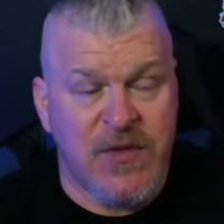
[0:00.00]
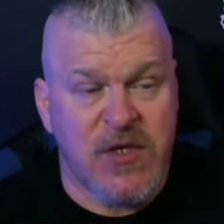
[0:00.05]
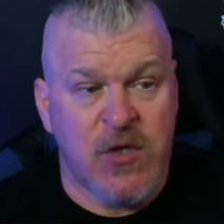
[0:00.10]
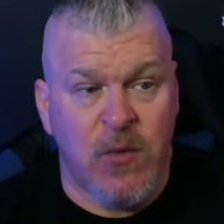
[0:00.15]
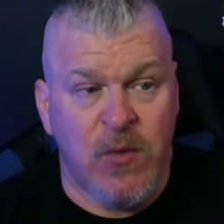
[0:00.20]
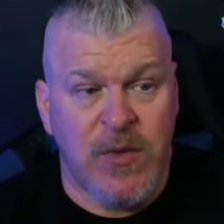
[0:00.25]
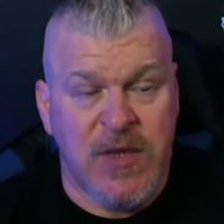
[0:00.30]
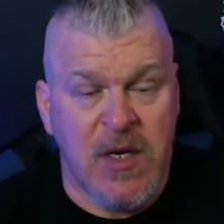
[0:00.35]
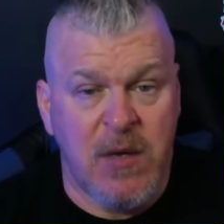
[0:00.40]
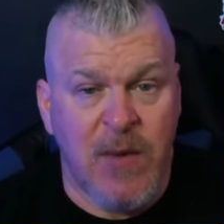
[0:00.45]
So
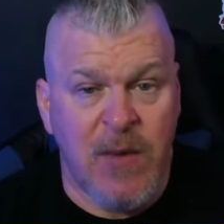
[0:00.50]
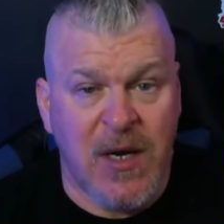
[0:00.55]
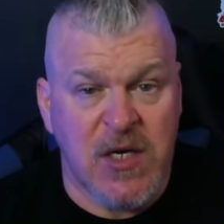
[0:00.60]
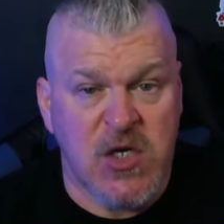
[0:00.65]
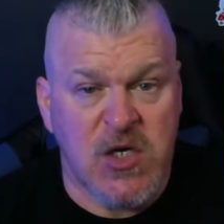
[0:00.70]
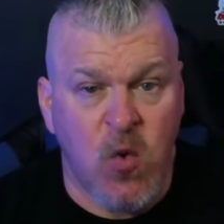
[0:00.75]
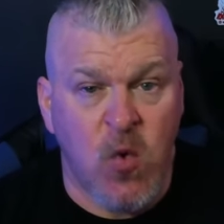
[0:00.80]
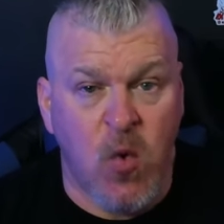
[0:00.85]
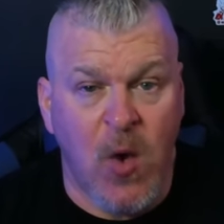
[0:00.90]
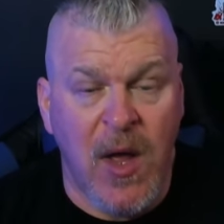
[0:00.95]
within about
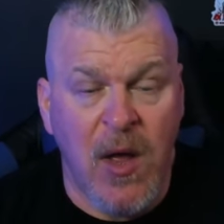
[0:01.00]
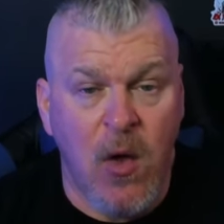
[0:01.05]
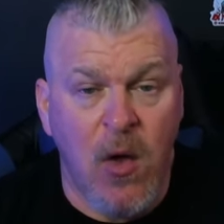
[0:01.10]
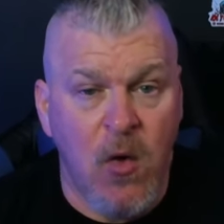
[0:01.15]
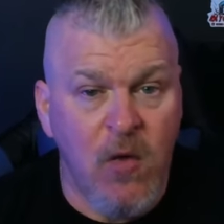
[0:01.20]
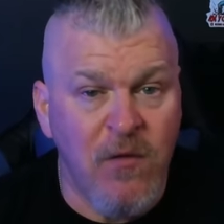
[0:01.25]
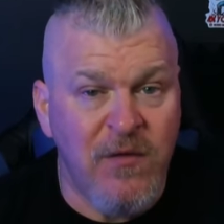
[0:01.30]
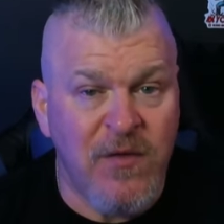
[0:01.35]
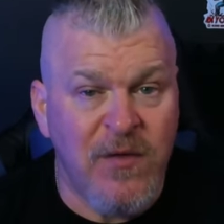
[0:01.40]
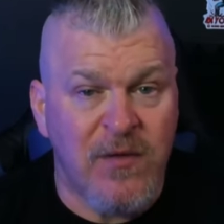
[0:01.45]

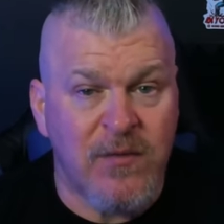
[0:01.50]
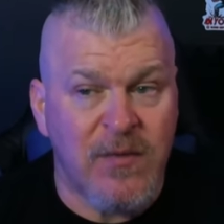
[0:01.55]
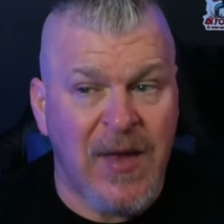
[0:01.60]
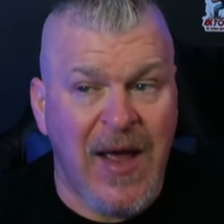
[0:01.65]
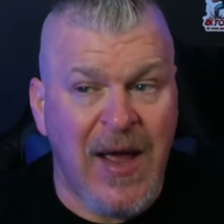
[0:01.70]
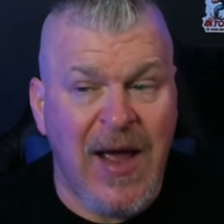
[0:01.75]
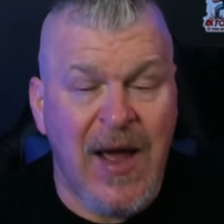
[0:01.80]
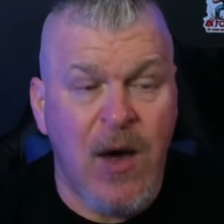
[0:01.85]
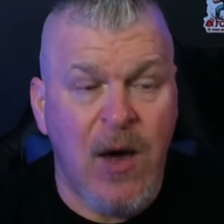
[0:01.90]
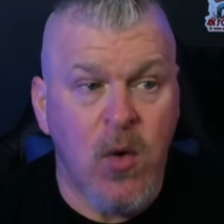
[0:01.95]
12
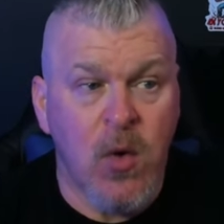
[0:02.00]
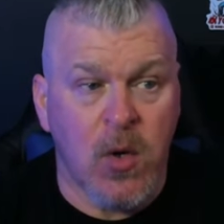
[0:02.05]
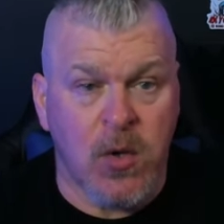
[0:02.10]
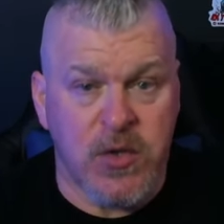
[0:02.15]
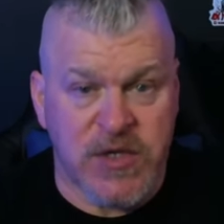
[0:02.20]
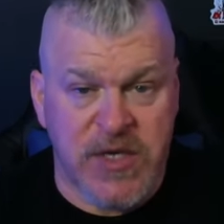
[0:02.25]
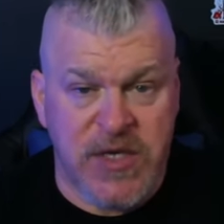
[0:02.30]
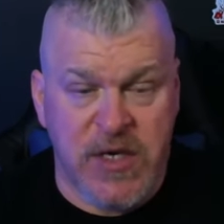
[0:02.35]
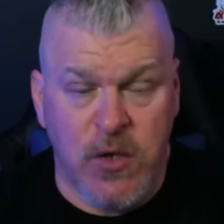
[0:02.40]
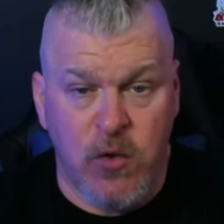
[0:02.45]

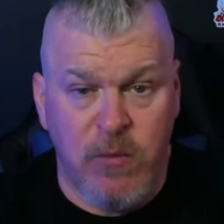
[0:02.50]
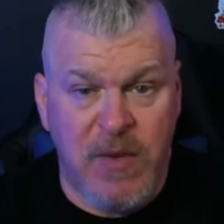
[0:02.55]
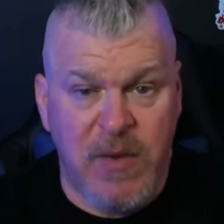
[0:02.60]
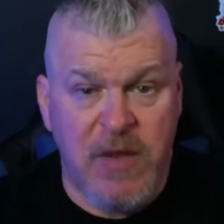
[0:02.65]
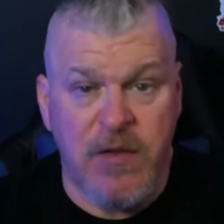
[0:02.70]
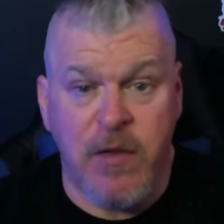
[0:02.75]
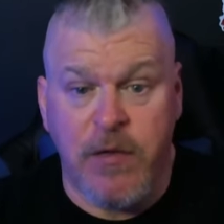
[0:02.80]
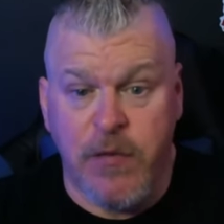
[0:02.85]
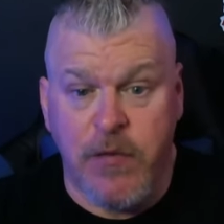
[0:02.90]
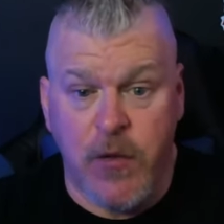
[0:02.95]
hours, it'll be
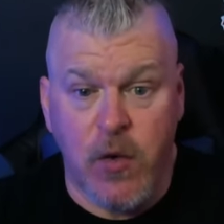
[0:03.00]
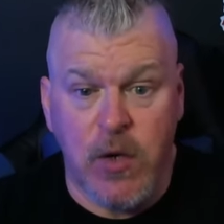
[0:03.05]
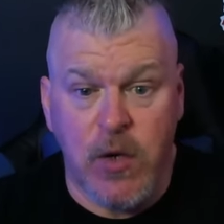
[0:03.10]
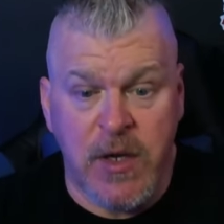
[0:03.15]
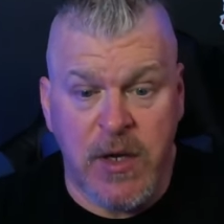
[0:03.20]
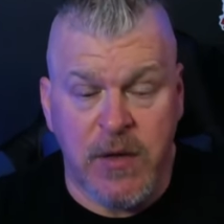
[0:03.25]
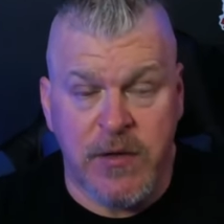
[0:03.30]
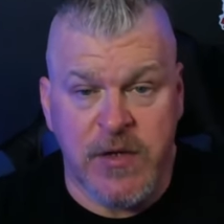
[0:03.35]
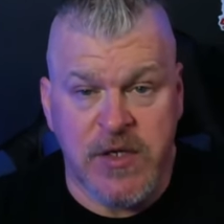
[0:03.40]
the 30th.